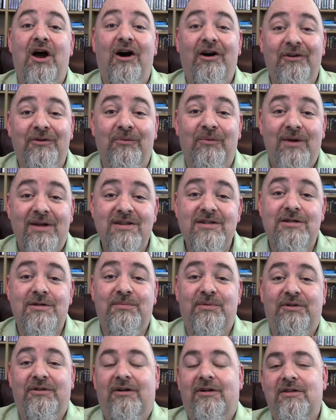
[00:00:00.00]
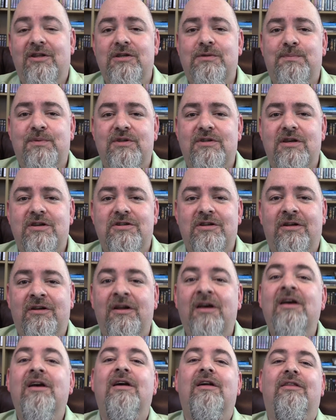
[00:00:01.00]
unreasonable on this position.
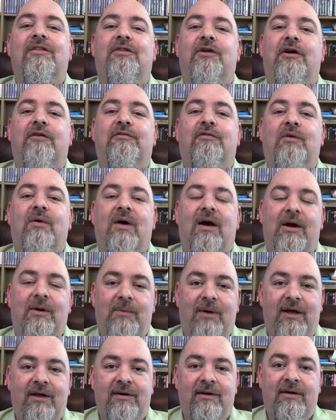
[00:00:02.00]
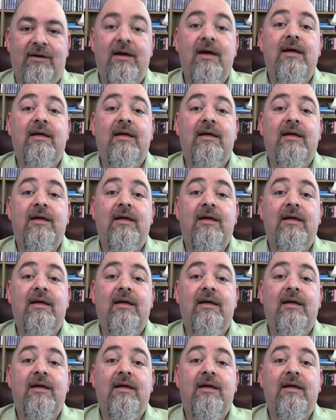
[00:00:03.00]
Therefore, I win.